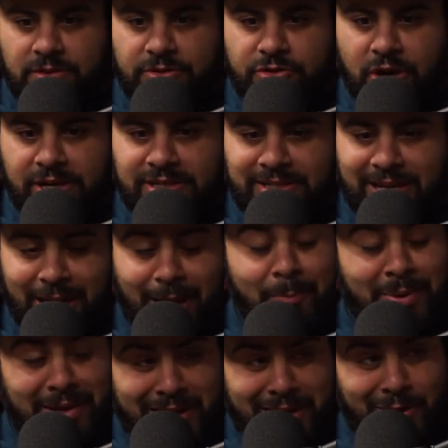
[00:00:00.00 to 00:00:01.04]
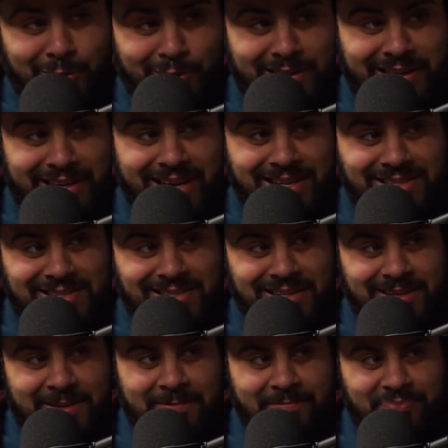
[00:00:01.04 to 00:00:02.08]
tried to take a piano class,
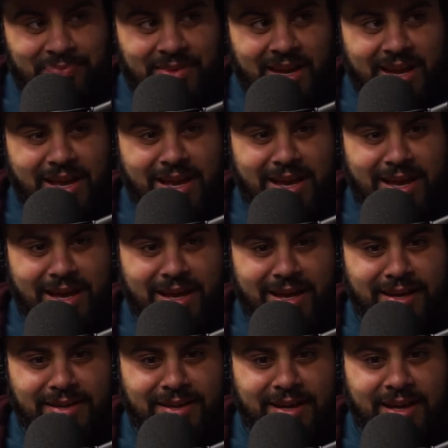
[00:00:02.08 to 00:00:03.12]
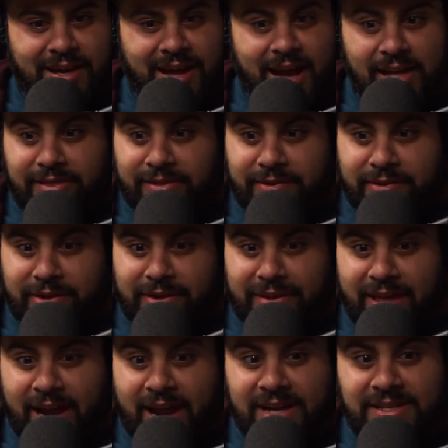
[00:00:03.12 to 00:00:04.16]
and I learned
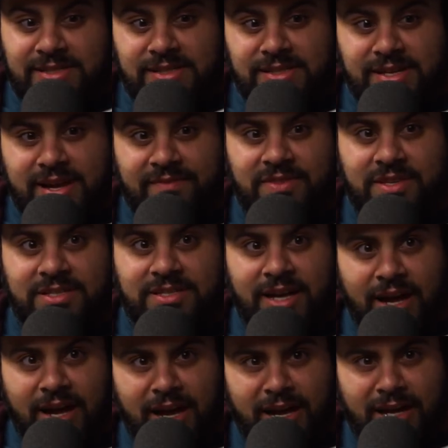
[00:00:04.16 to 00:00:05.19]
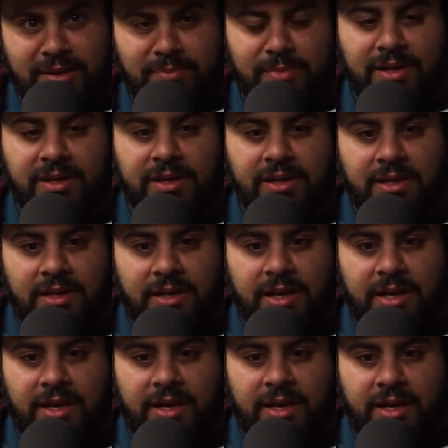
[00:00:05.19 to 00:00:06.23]
that I didn't have the time
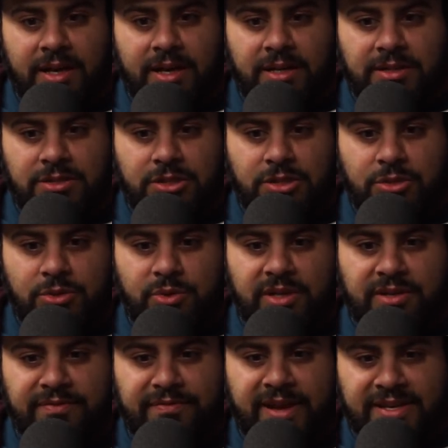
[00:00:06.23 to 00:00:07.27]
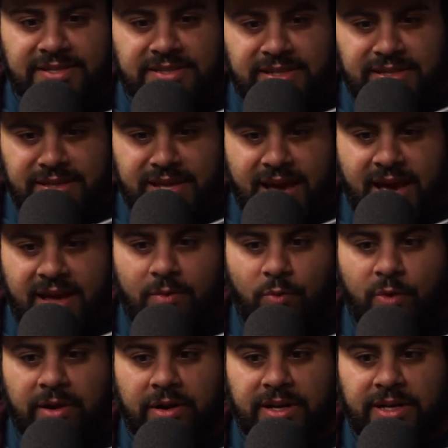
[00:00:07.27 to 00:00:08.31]
to invest in that,
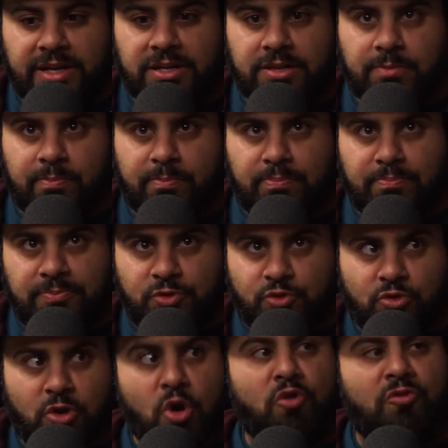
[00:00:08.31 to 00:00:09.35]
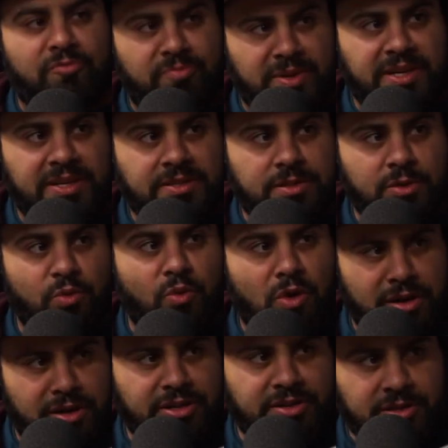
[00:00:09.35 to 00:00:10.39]
where it drove me to
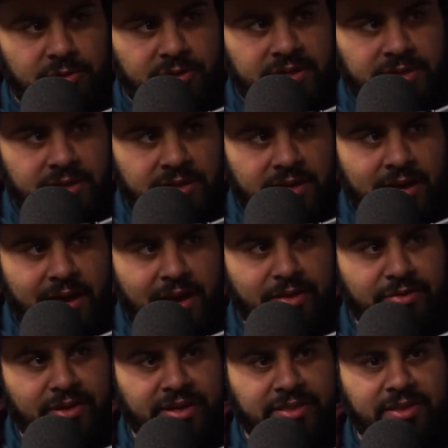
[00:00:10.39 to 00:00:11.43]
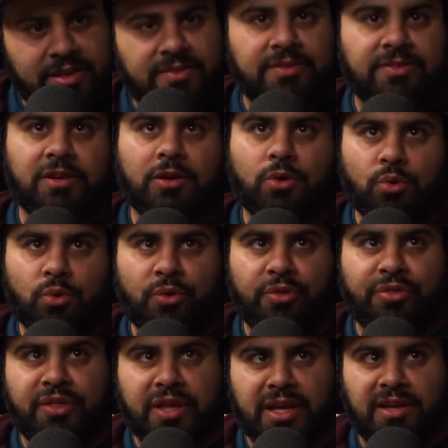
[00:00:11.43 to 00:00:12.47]
want to do it. I was like, this is a cool
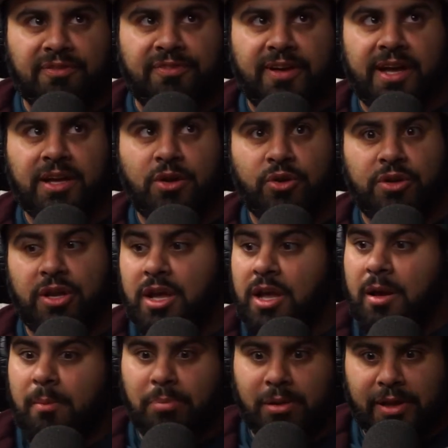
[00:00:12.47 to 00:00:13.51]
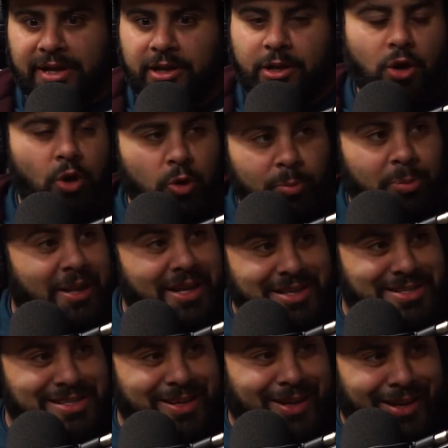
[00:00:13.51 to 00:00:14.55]
thing. If I could play a
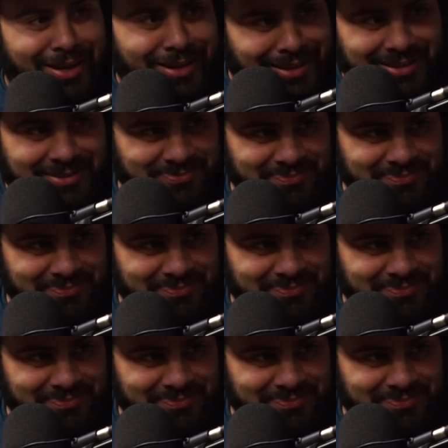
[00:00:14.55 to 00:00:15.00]
Coldplay song,